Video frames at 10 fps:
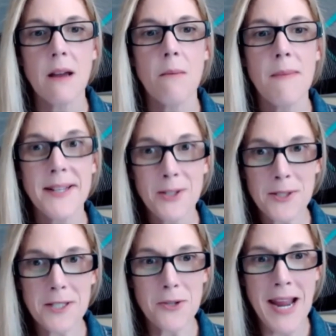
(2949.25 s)
mental
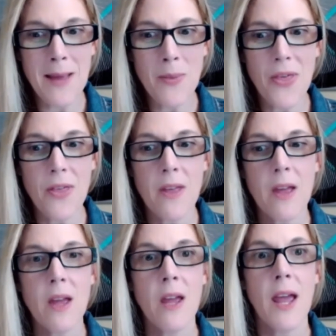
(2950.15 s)
strength,
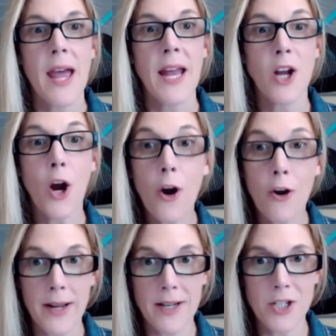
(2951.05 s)
and
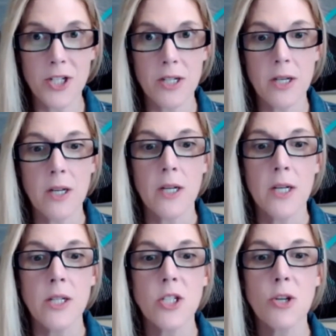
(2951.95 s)
courage
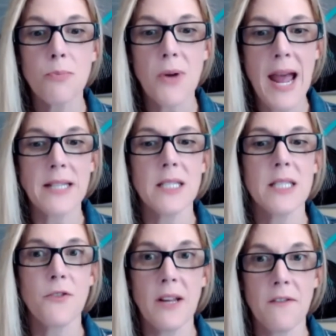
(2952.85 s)
to practice
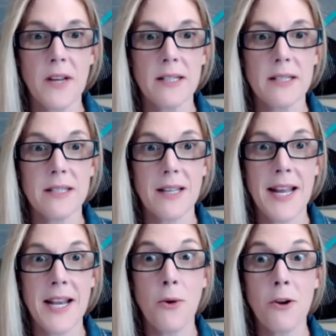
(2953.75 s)
forgiveness.
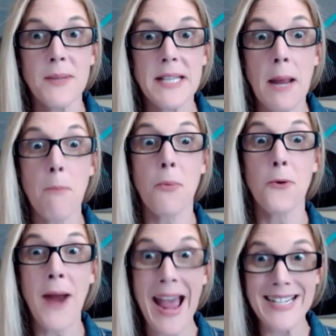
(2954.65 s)
And you heard me say
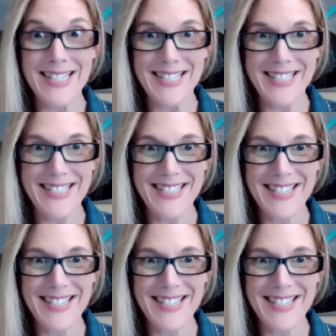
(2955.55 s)
practice